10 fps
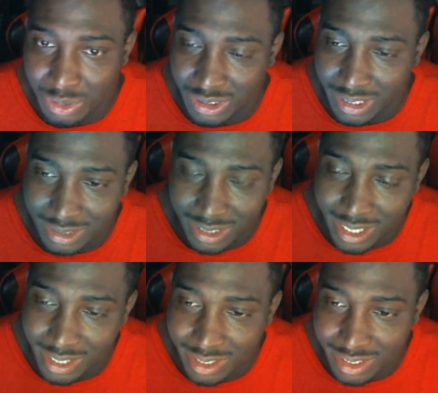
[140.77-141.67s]
just to
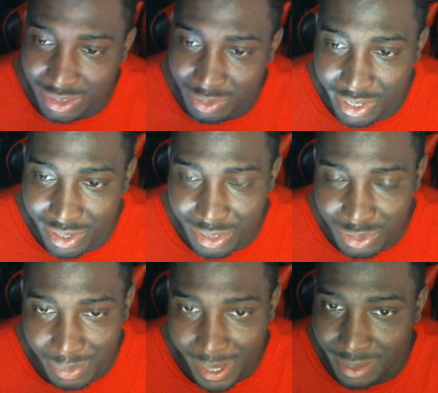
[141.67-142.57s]
get these on their
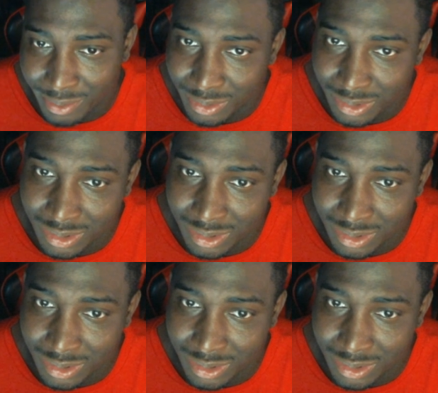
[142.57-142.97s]
initial banners.